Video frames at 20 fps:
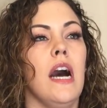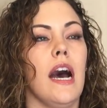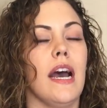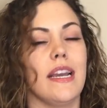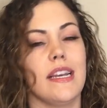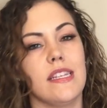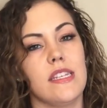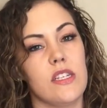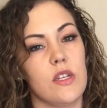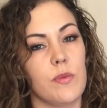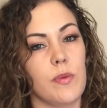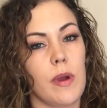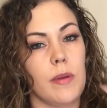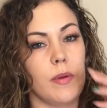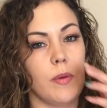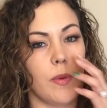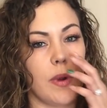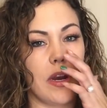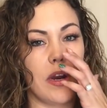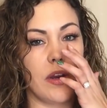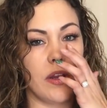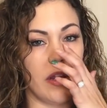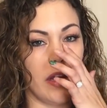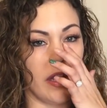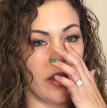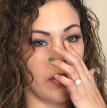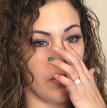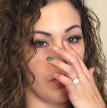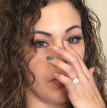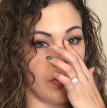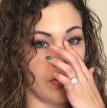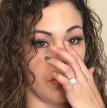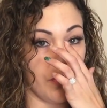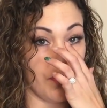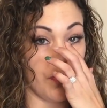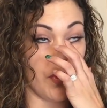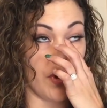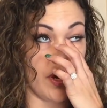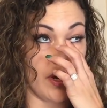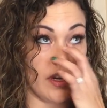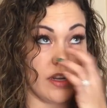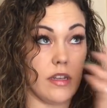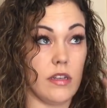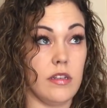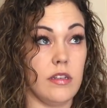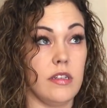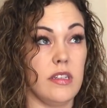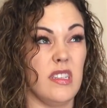I could still probably wear it like through the spring,